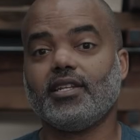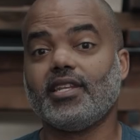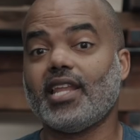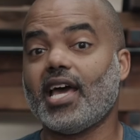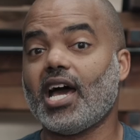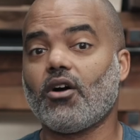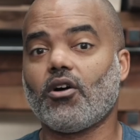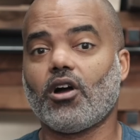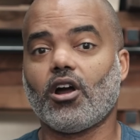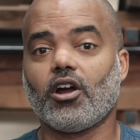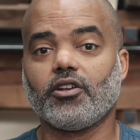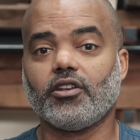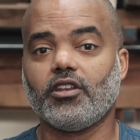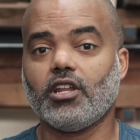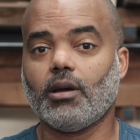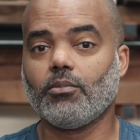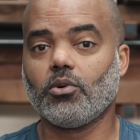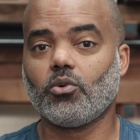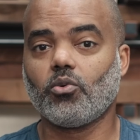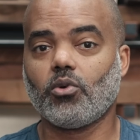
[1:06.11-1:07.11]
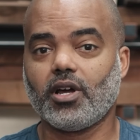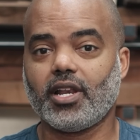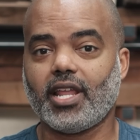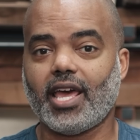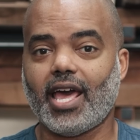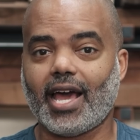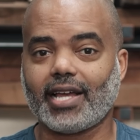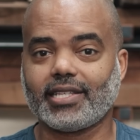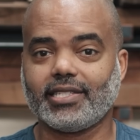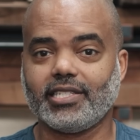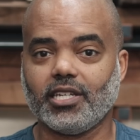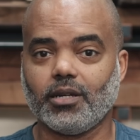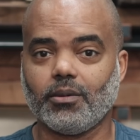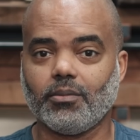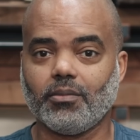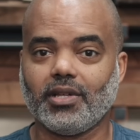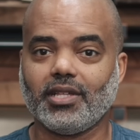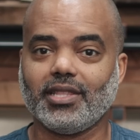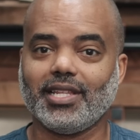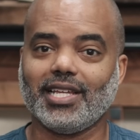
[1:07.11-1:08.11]
Now, our number one
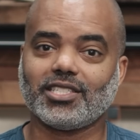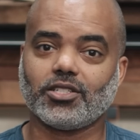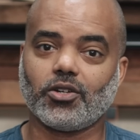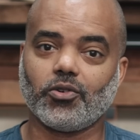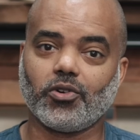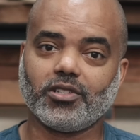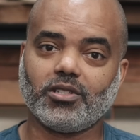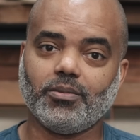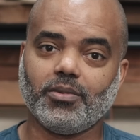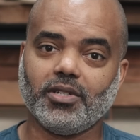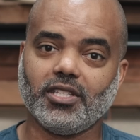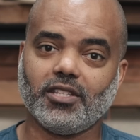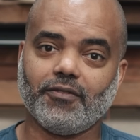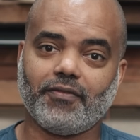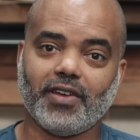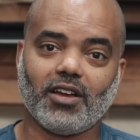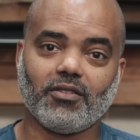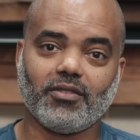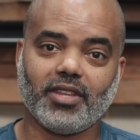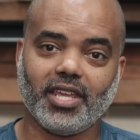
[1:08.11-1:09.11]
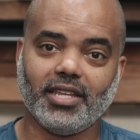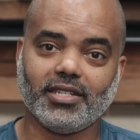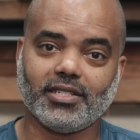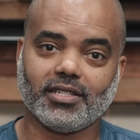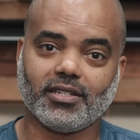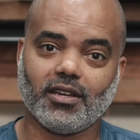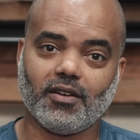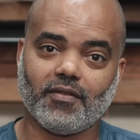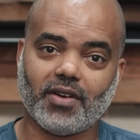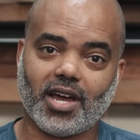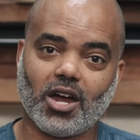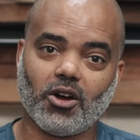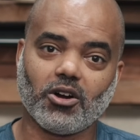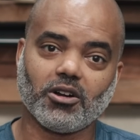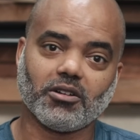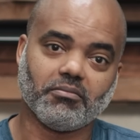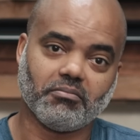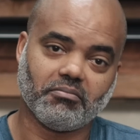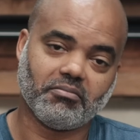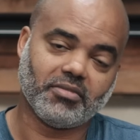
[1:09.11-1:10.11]
axiom that's going to be the foundation of
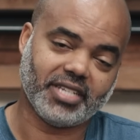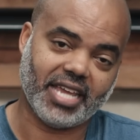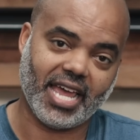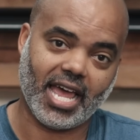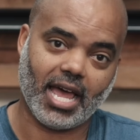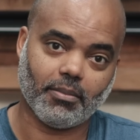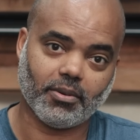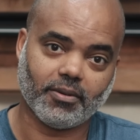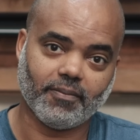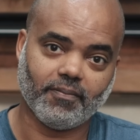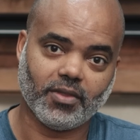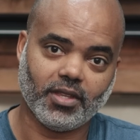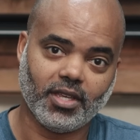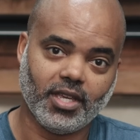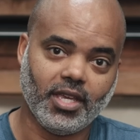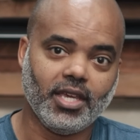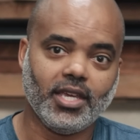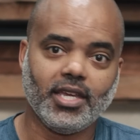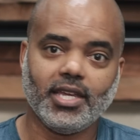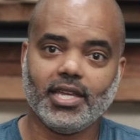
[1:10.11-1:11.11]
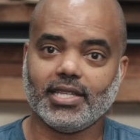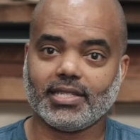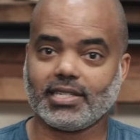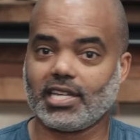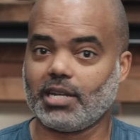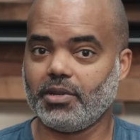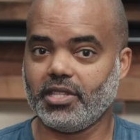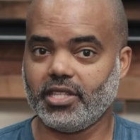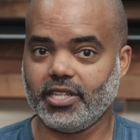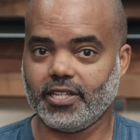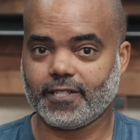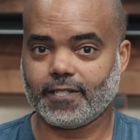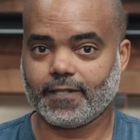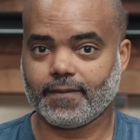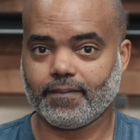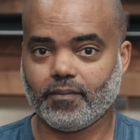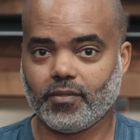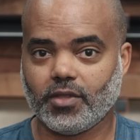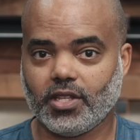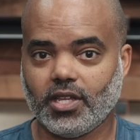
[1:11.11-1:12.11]
our TAP is going to be this: